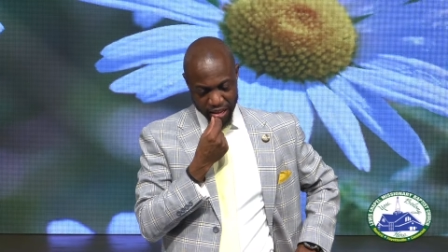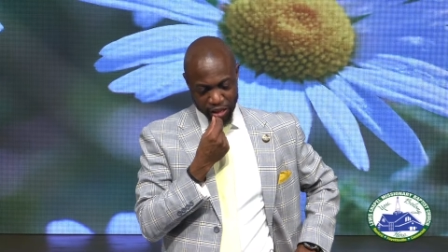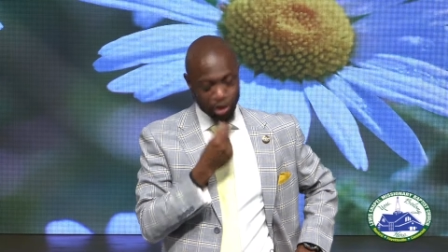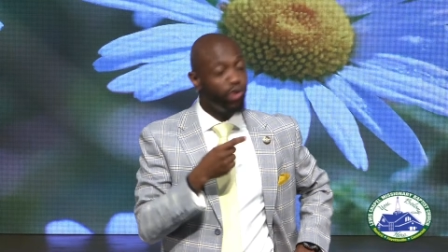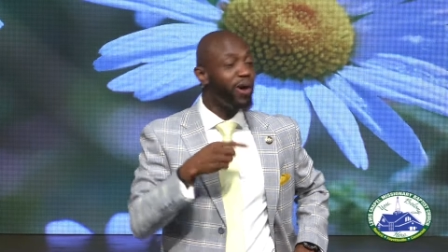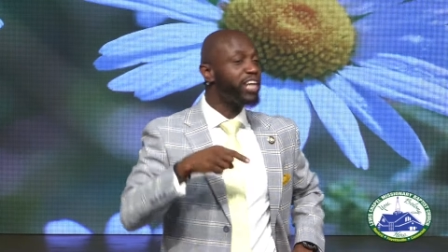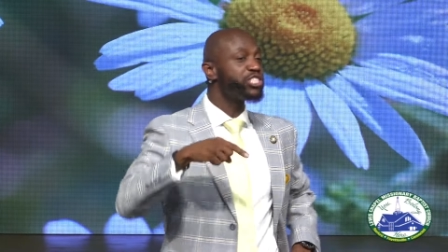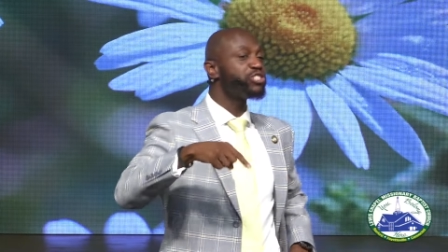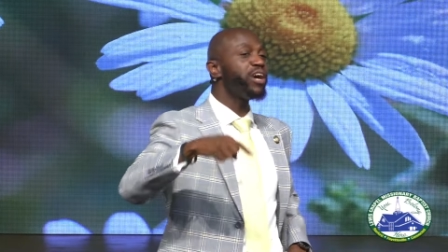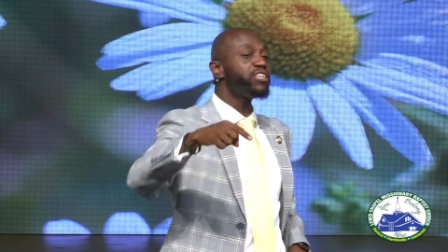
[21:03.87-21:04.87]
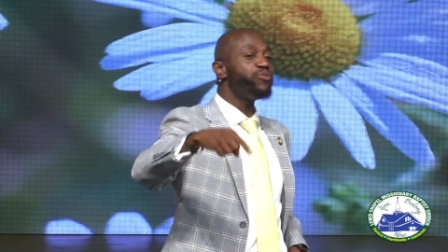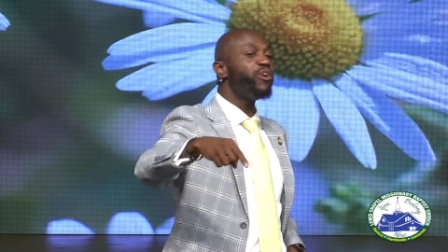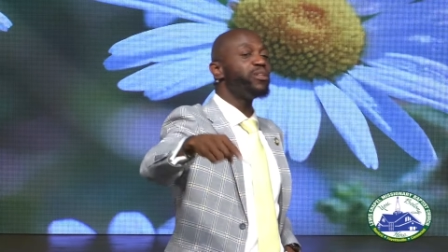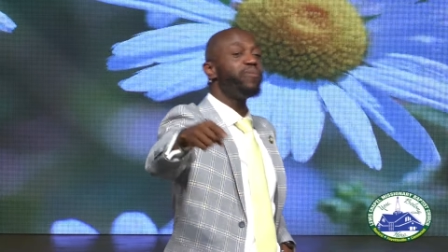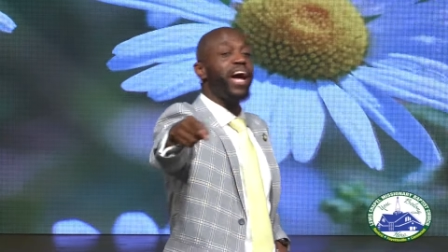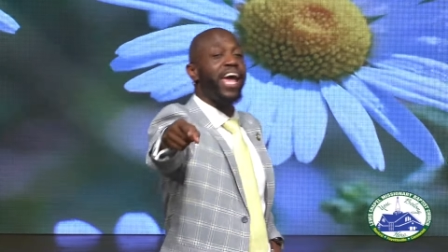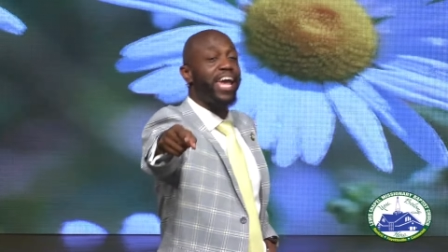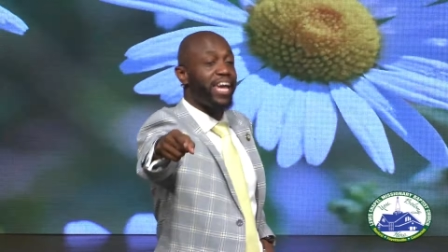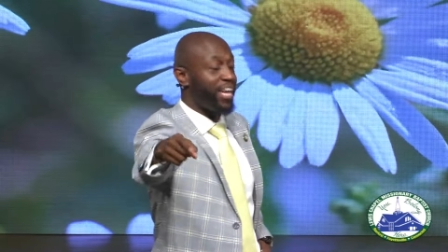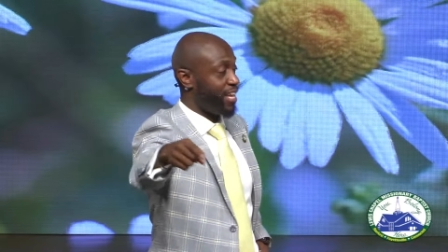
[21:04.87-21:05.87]
Do I stretch forth my
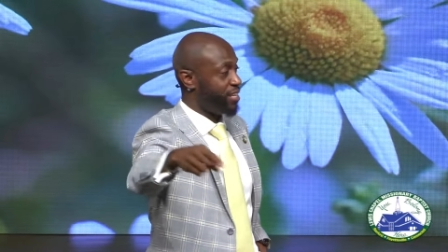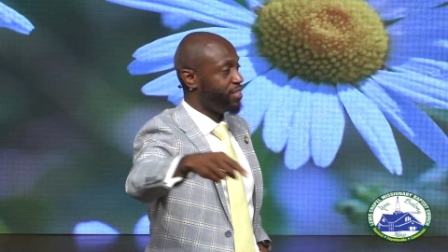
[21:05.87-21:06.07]
hand?